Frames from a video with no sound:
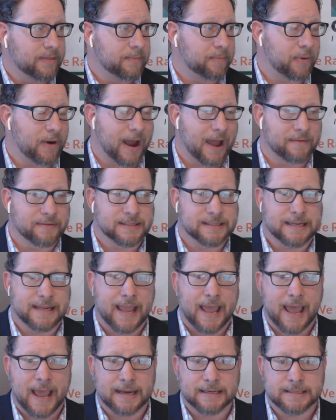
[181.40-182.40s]
had the
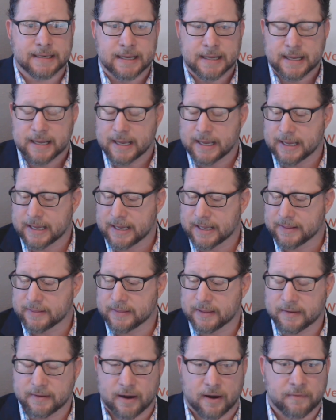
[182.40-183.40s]
Privacy Act
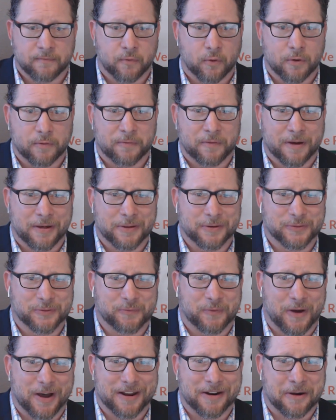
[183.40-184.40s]
that our forefathers
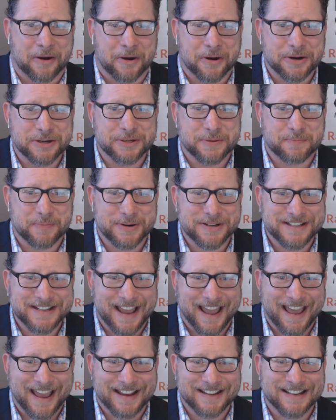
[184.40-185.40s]
fought hard to
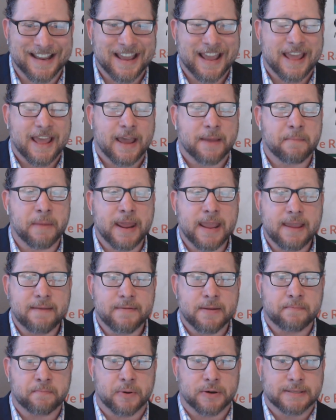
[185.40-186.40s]
protect. And
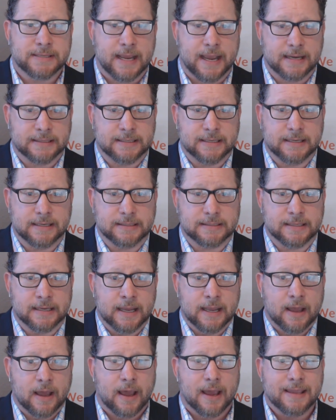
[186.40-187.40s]
even protecting us
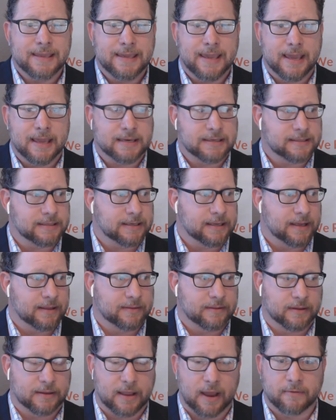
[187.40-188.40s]
against
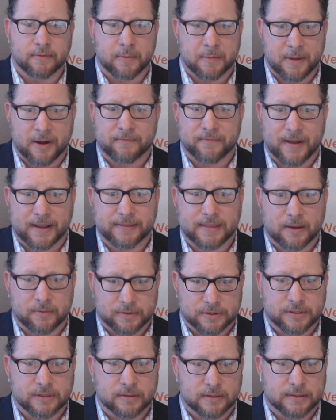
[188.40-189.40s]
the government. Matter of fact, that
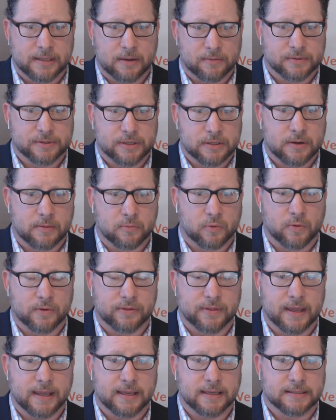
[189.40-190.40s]
was the number
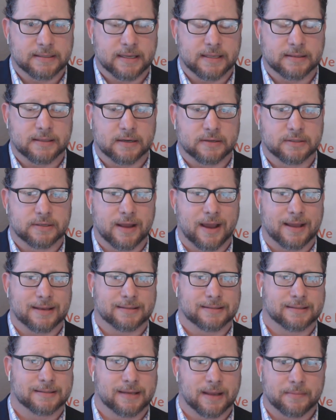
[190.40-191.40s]
one thing, is that there's
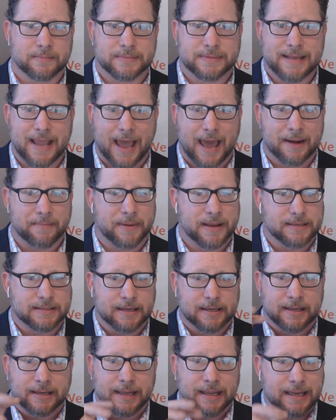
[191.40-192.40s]
not some database
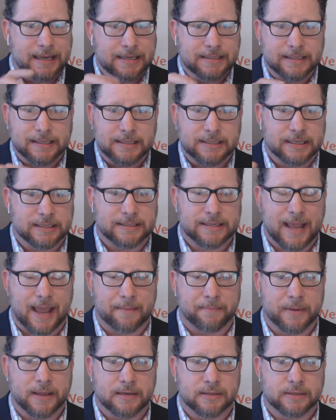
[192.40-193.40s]
they can easily just
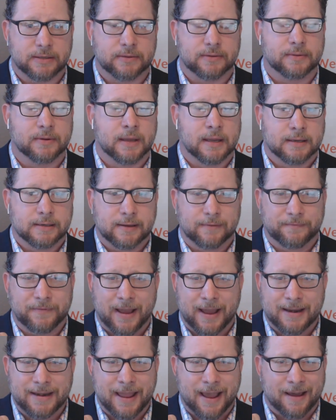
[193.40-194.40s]
tap into to
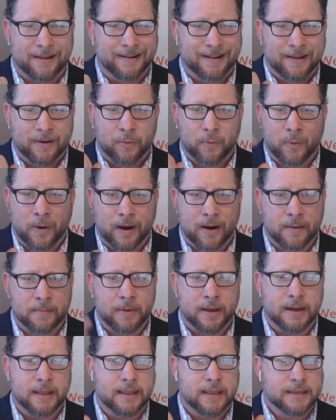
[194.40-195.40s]
find out where our
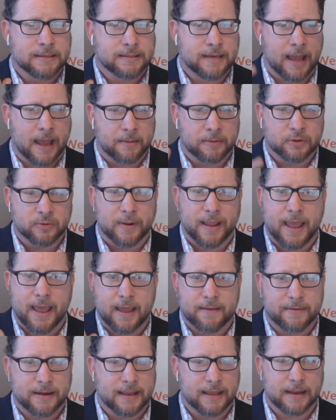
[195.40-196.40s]
money is and how much we
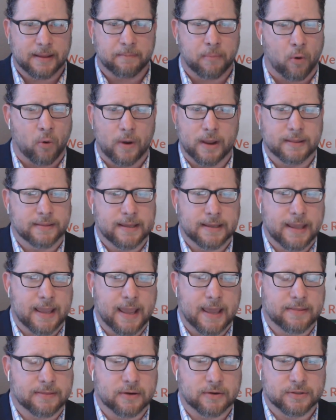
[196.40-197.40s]
have at any point. They
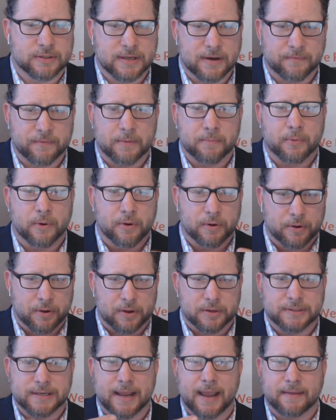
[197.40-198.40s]
can't. There's different
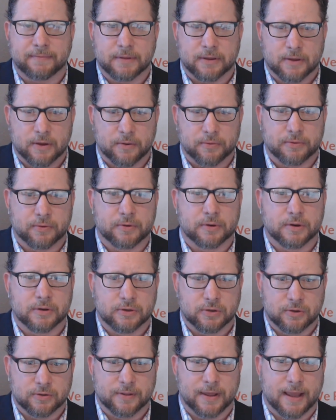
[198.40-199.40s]
protocols they have to go through to
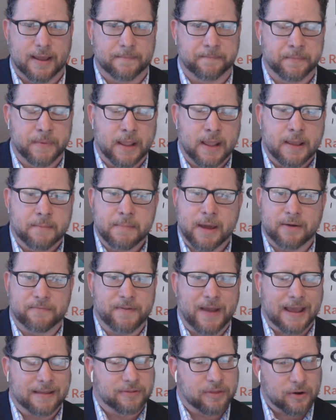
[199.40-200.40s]
do that. Matter of
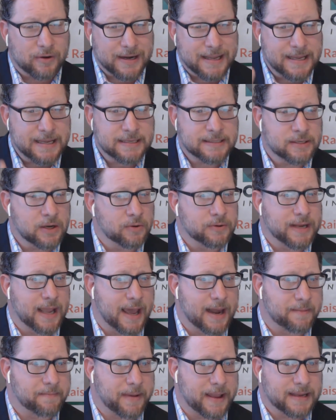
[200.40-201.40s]
fact, there is no
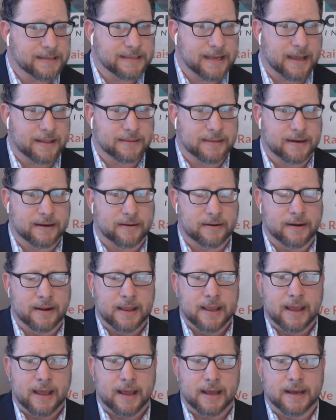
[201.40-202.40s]
database out there
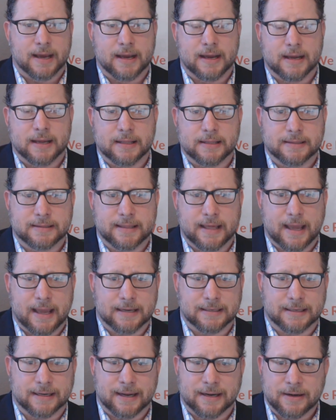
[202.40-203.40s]

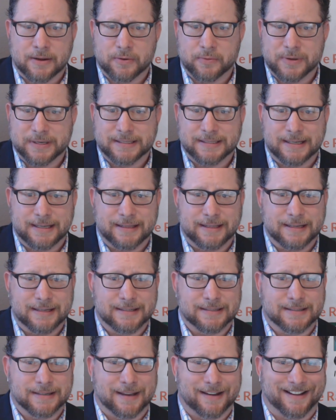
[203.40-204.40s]
and I know we see
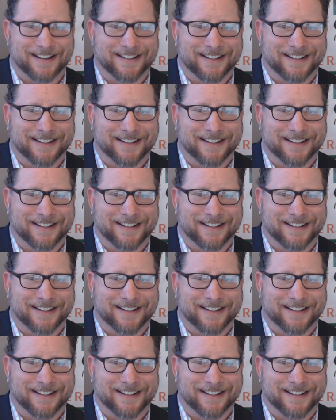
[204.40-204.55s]
these